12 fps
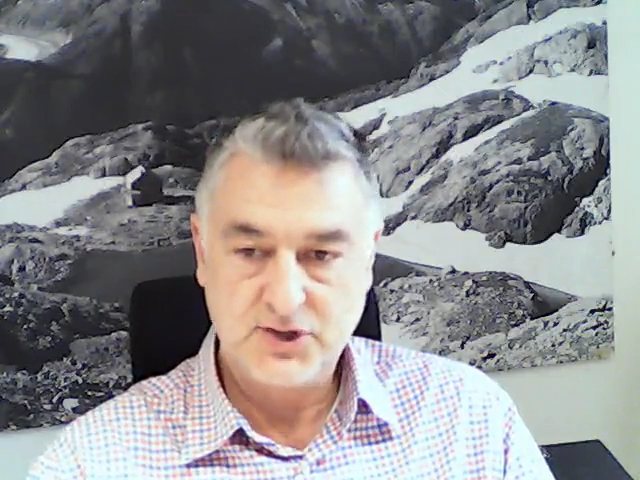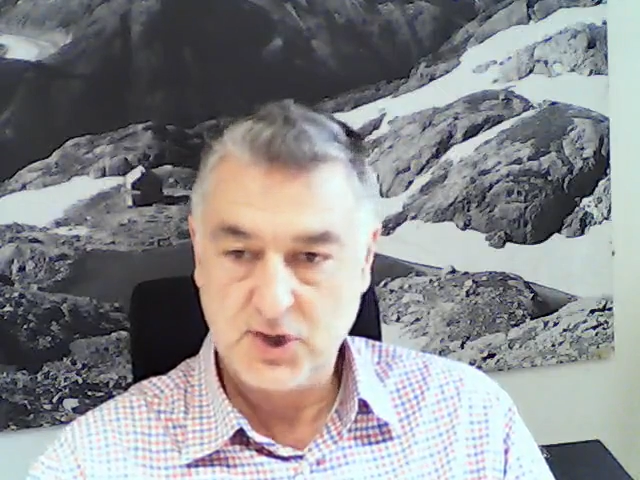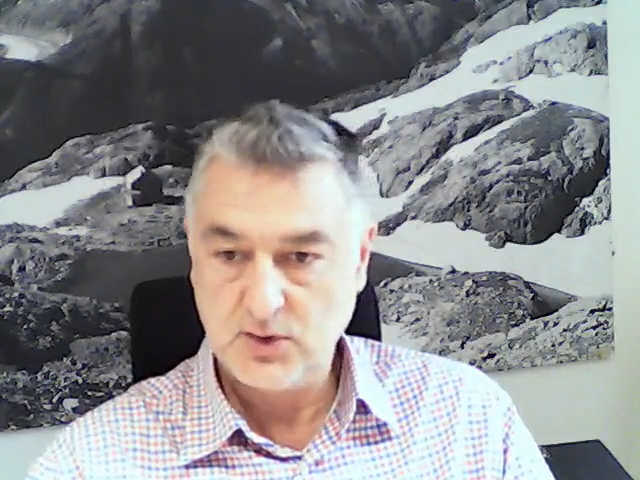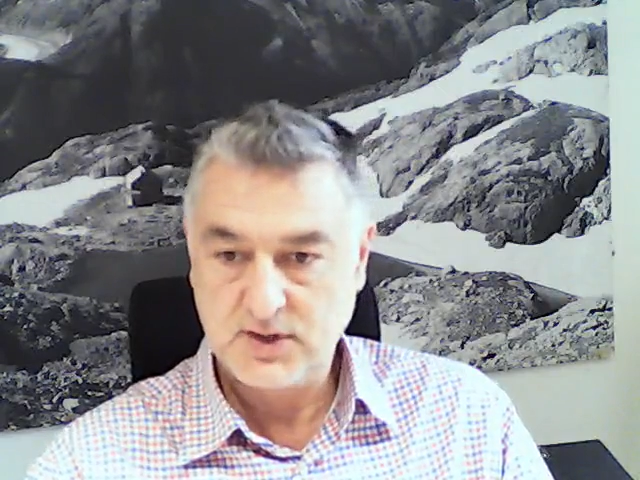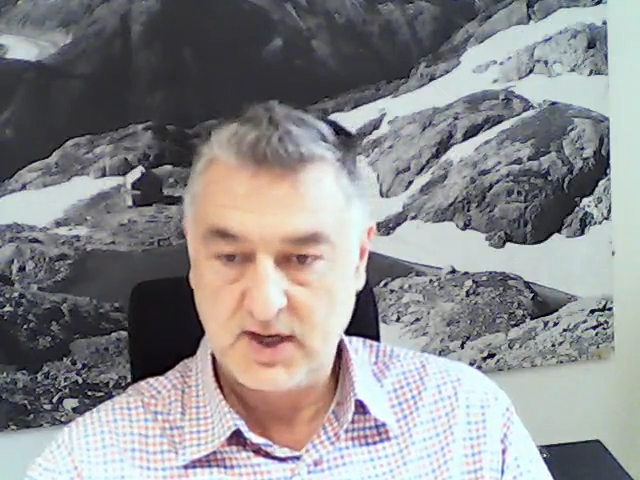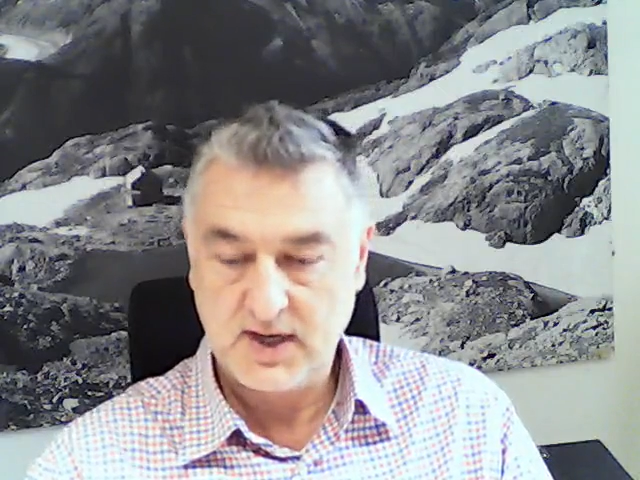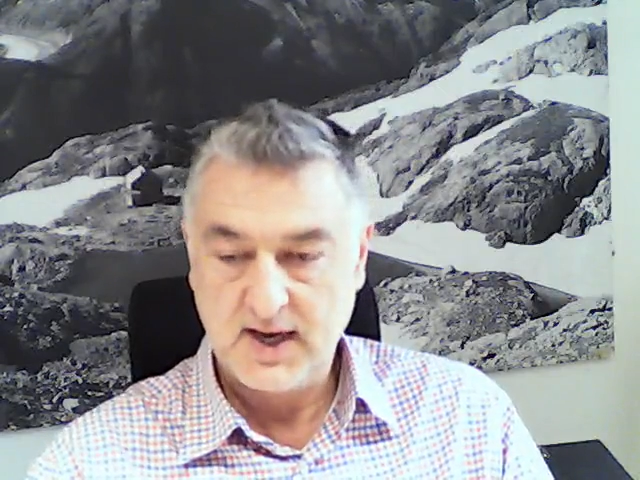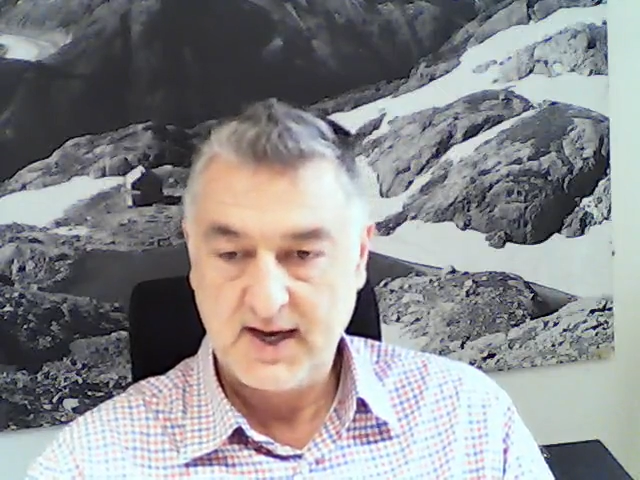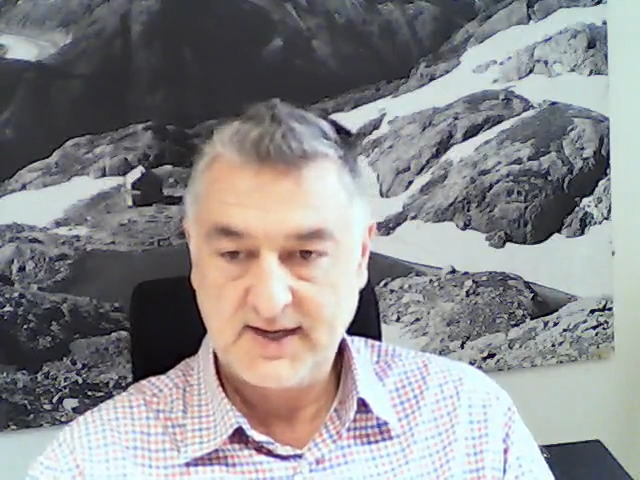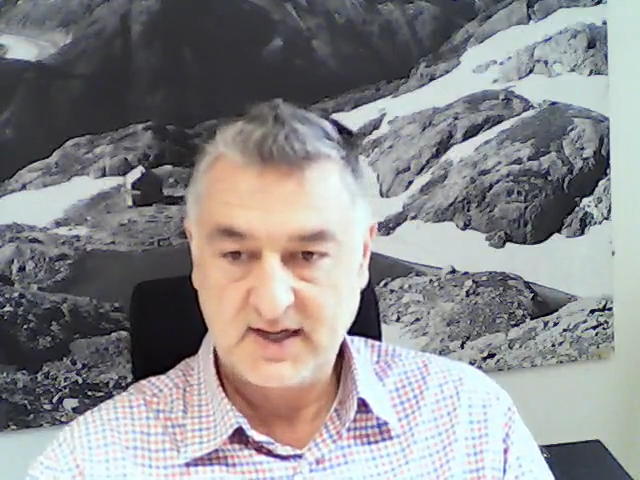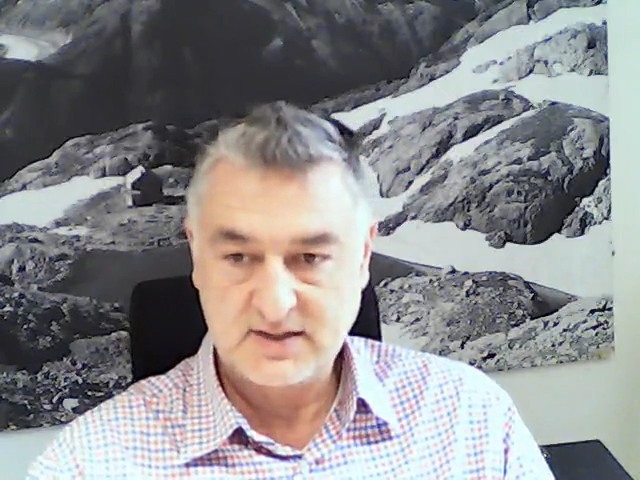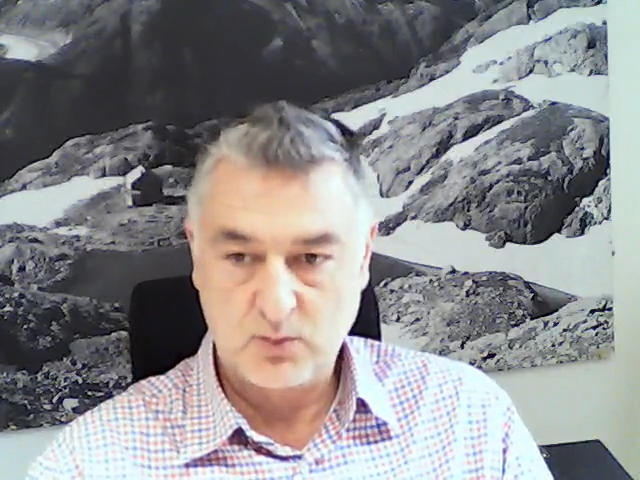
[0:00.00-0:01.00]
duty.
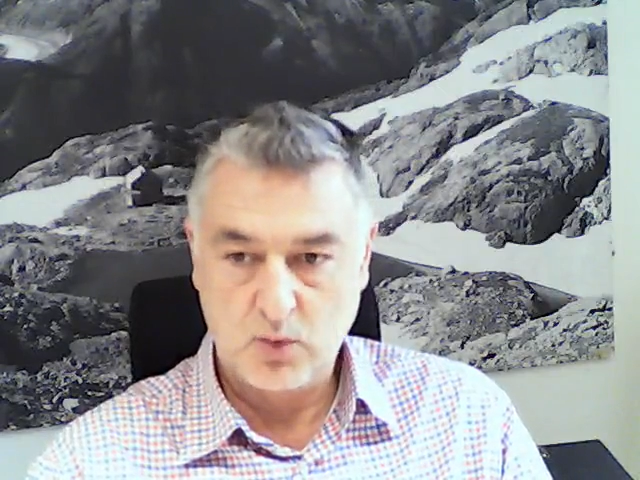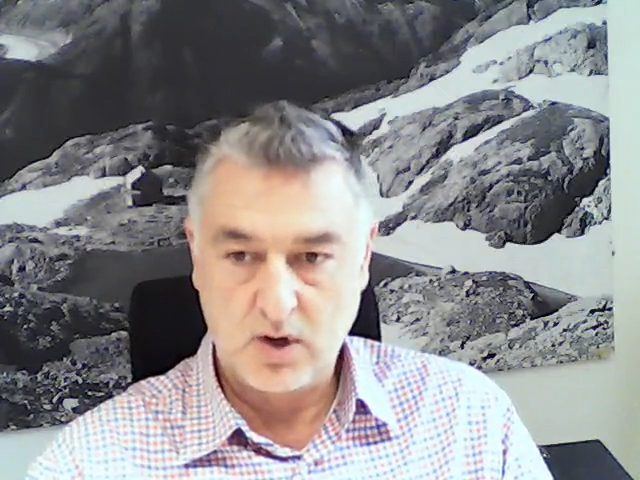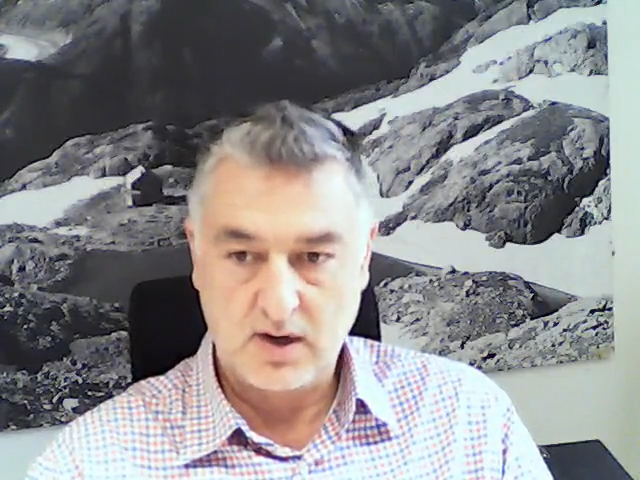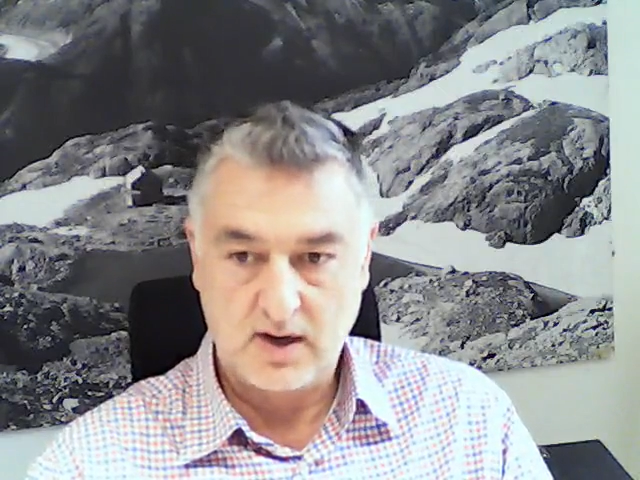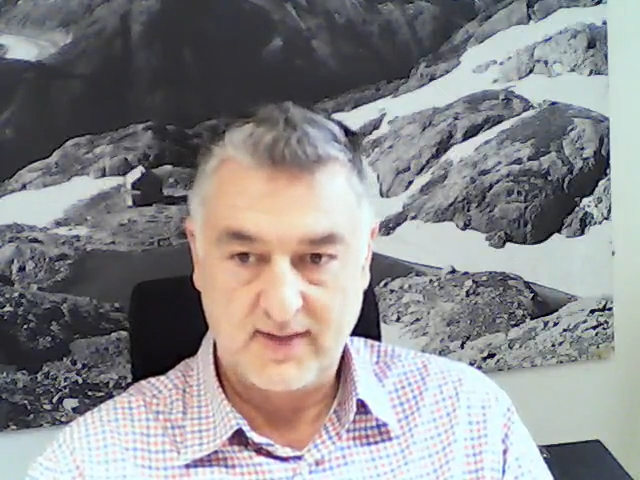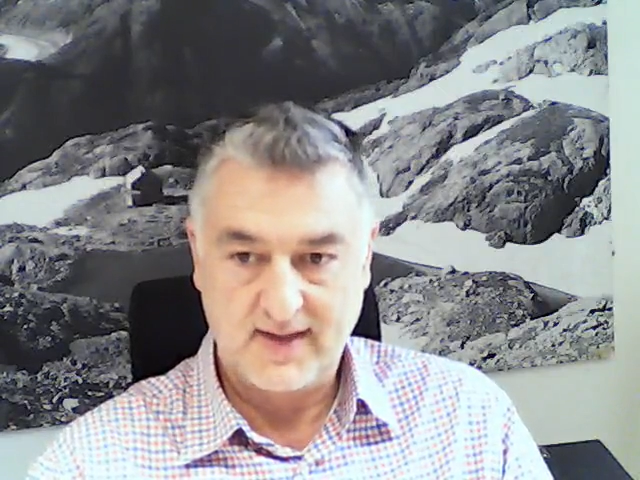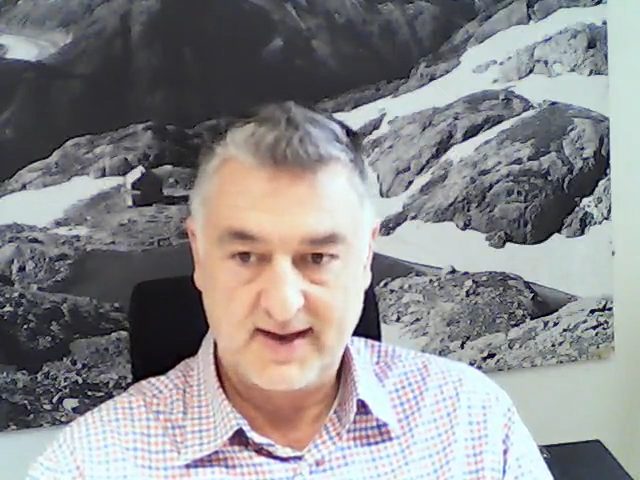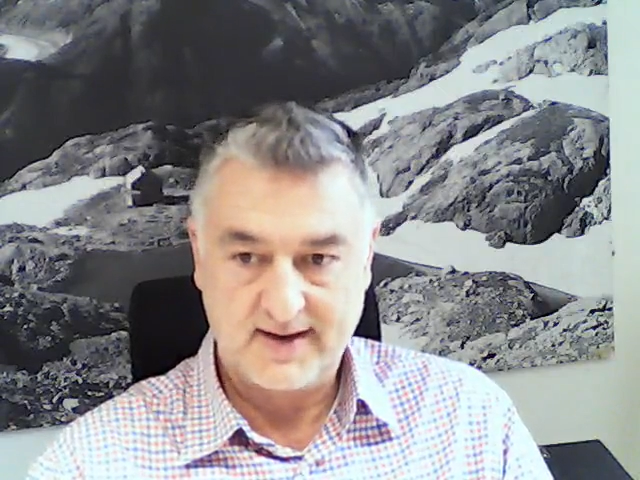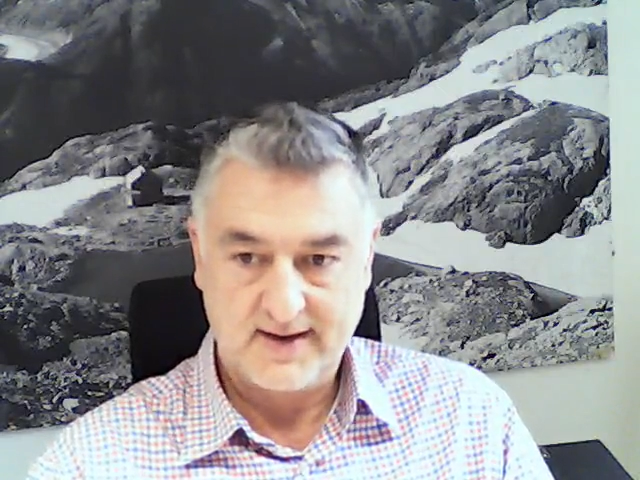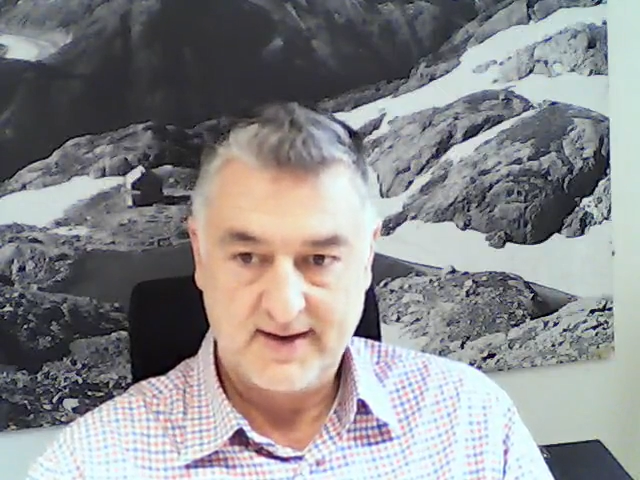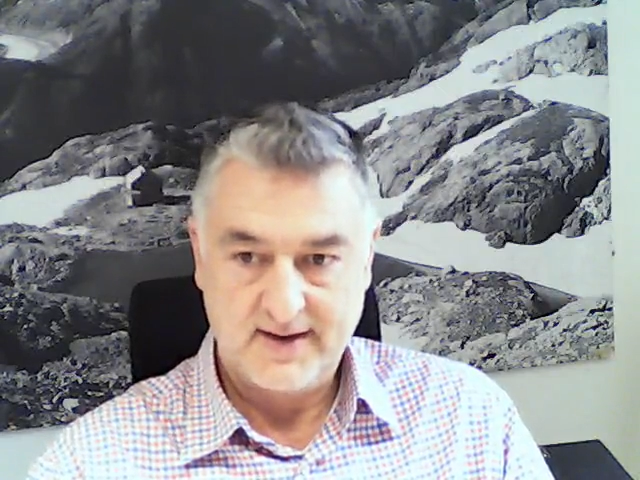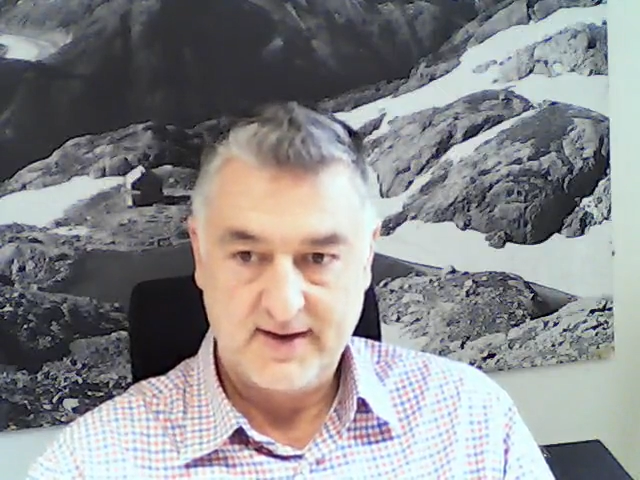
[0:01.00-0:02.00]
It doesn't work like
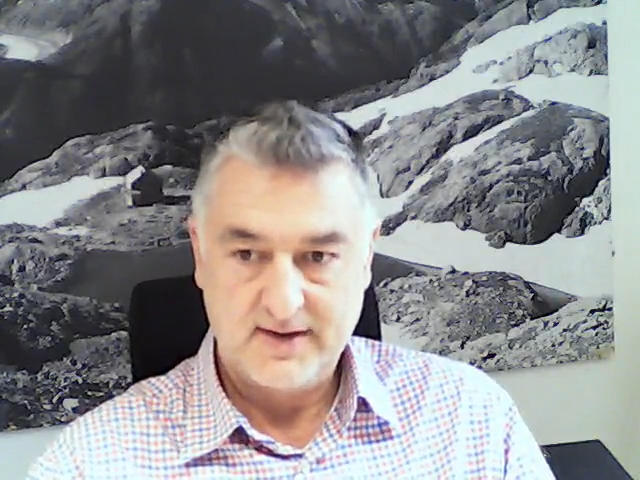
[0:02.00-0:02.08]
that.